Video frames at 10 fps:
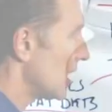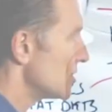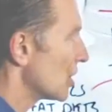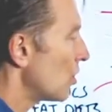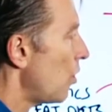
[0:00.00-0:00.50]

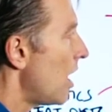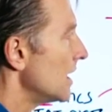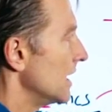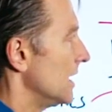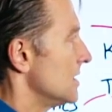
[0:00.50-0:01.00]
larger
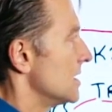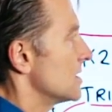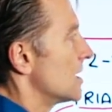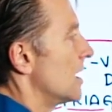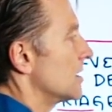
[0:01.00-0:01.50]
quantities to
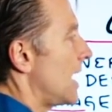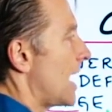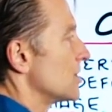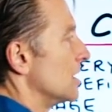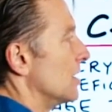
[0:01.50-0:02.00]
start
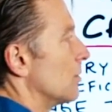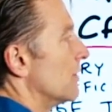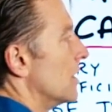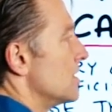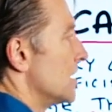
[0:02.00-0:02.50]
actually
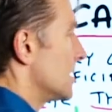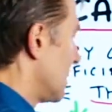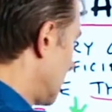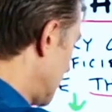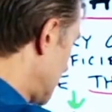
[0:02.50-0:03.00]
reversing
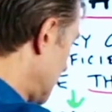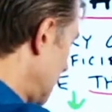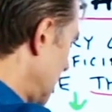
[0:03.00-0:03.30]
some of this